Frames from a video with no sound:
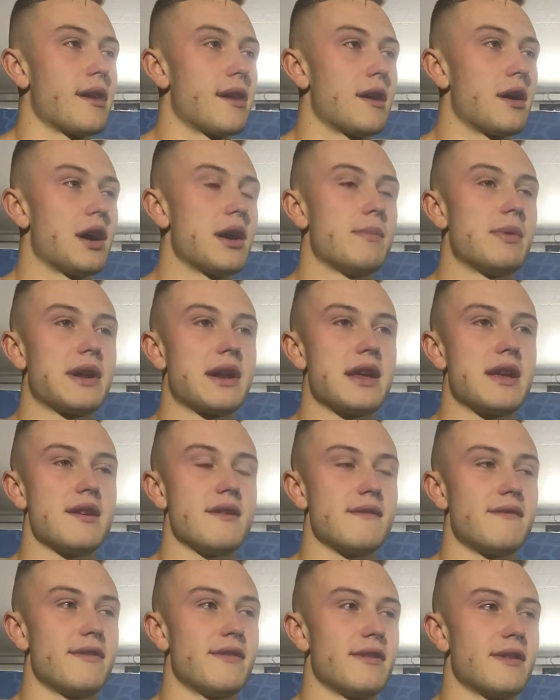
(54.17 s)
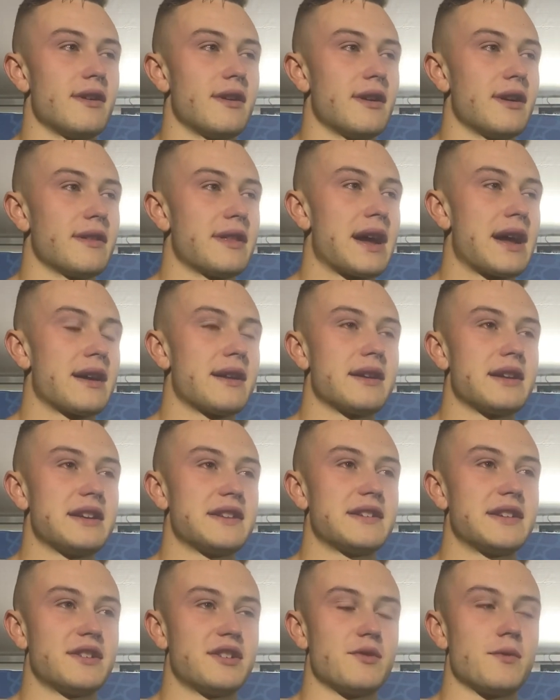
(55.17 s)
I believe that in these
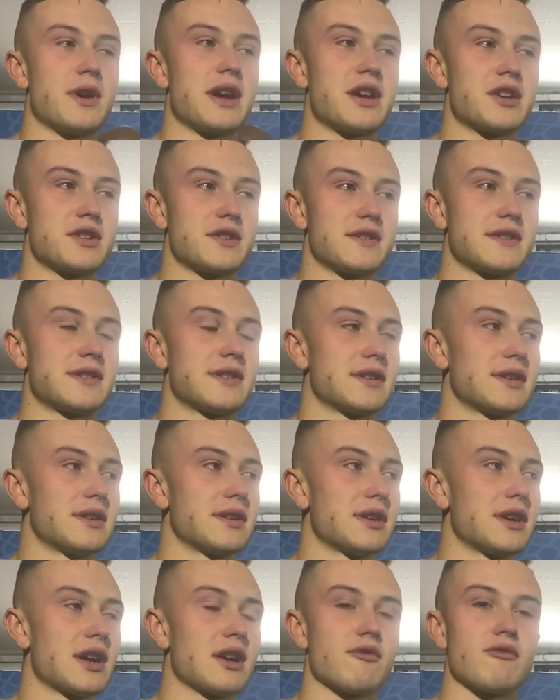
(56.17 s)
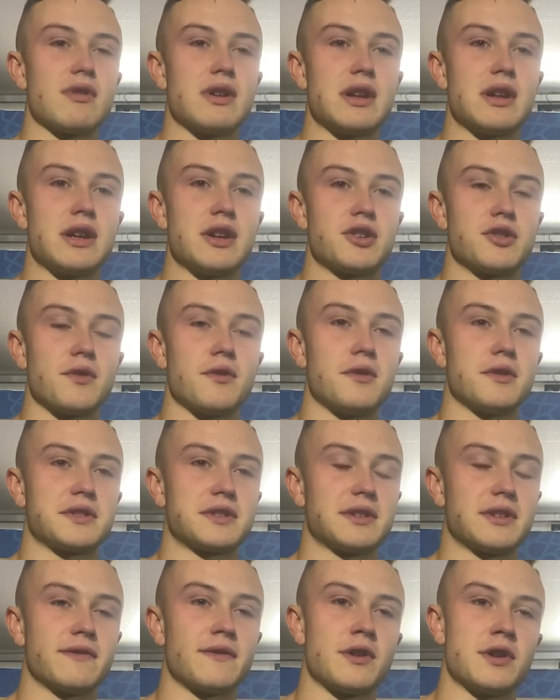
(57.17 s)
situations, it really shows and
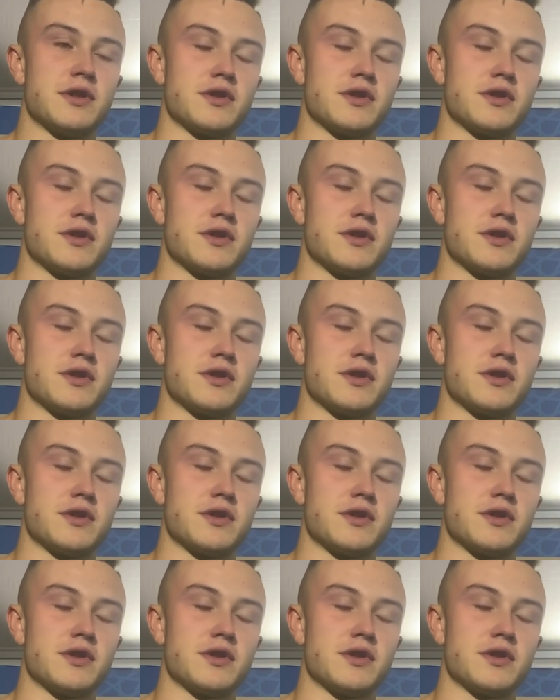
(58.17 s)
defines